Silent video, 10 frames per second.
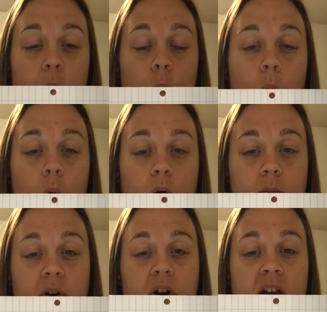
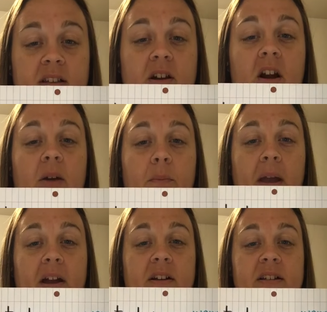Warmer is our
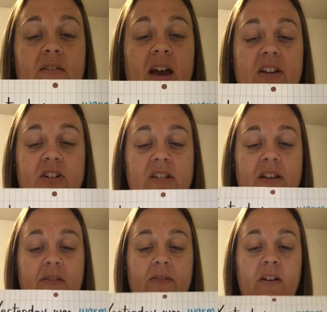comparative
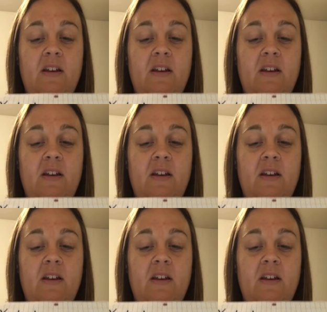adjective.